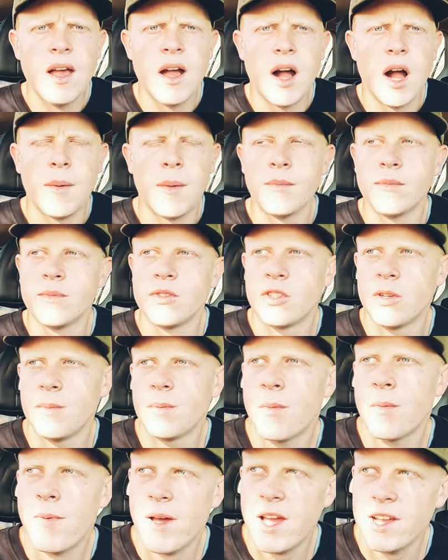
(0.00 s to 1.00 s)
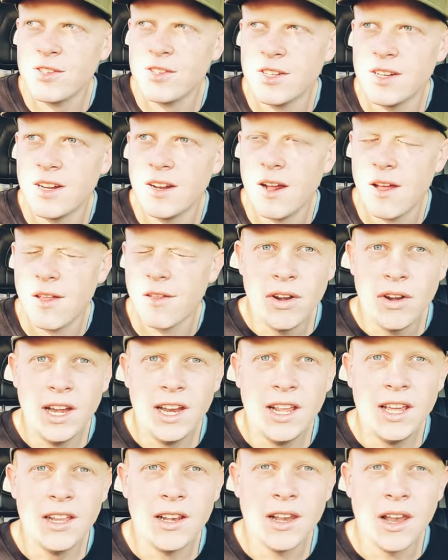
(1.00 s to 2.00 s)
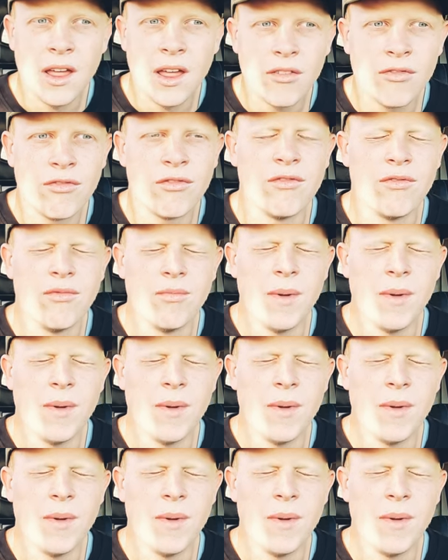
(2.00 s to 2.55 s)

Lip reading: I'm super passionate. I really love